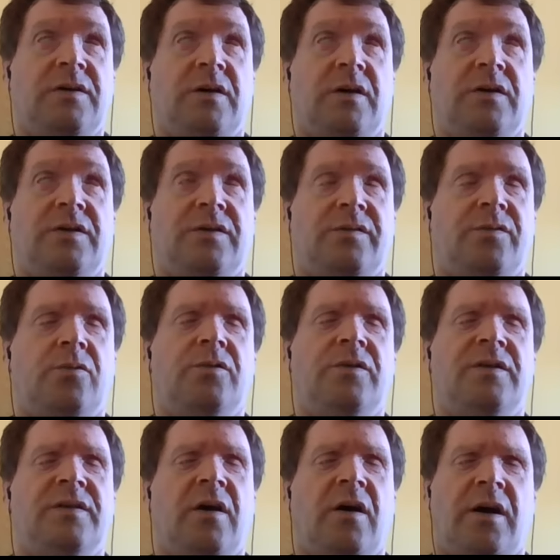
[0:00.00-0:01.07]
search for
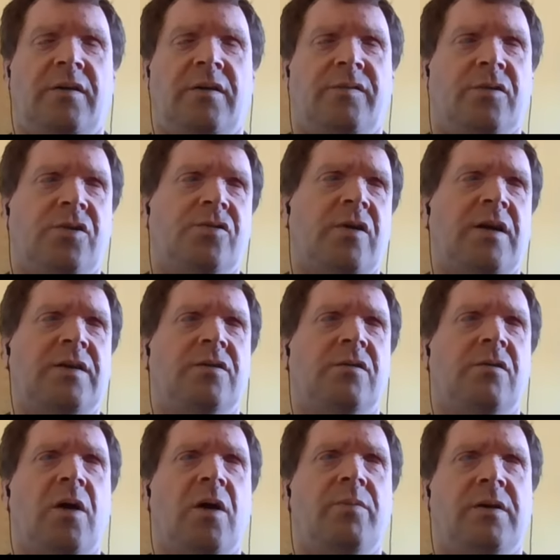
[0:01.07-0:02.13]
the sign for a
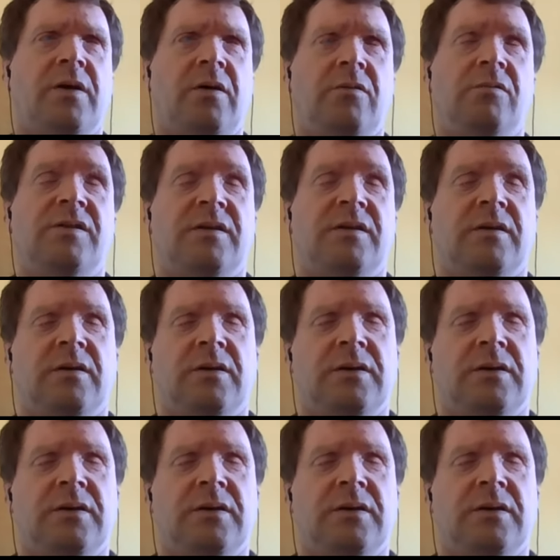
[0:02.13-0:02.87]
transcriber note,